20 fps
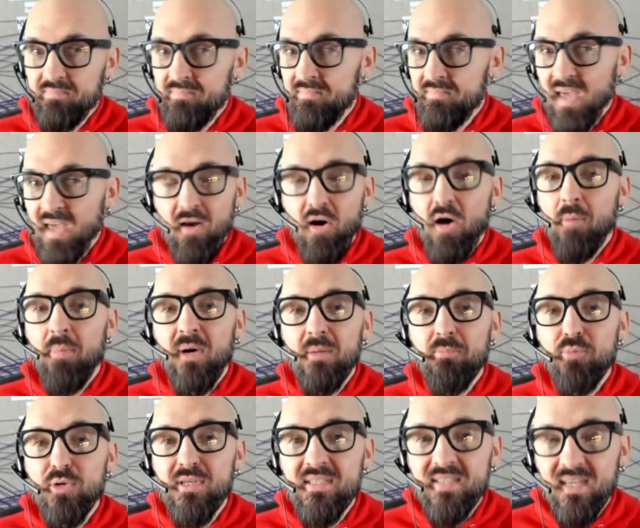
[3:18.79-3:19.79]
They all but
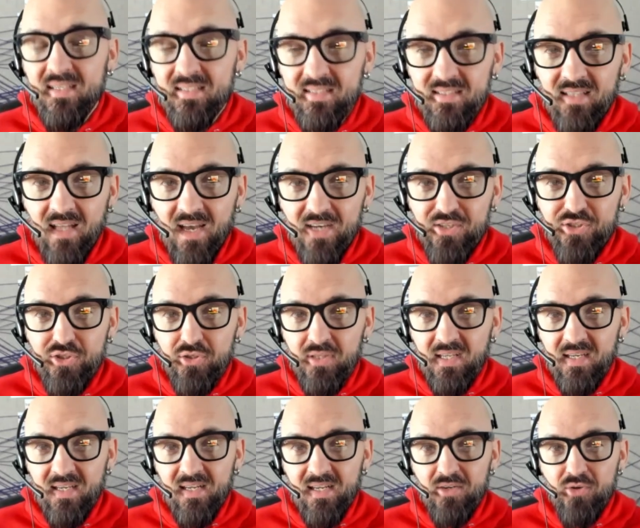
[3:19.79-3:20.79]
predicted last year
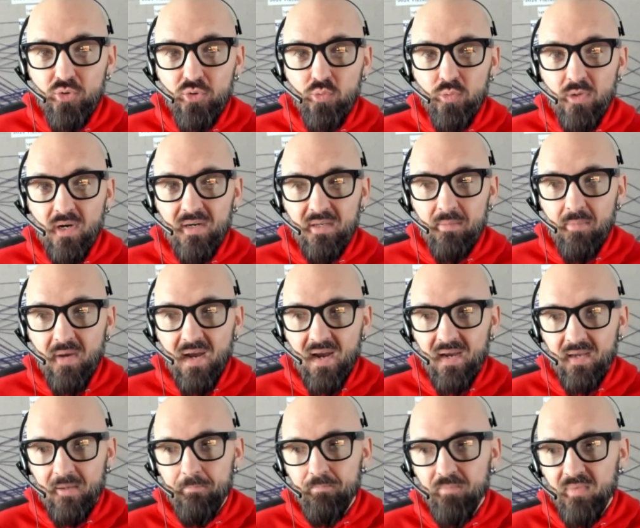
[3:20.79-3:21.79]
they'd get a new running
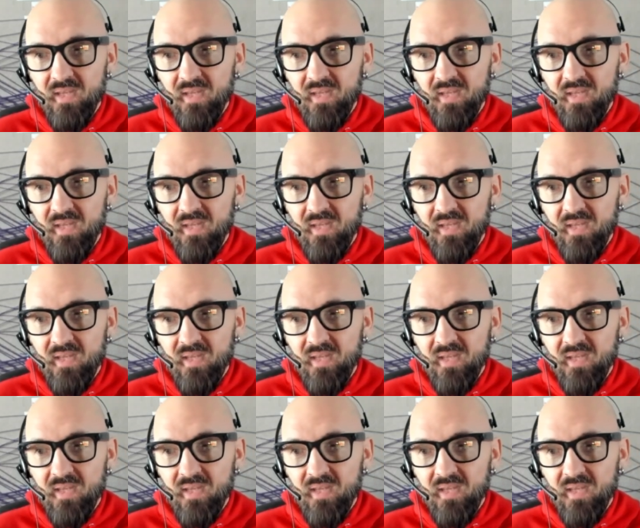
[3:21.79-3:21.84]
back,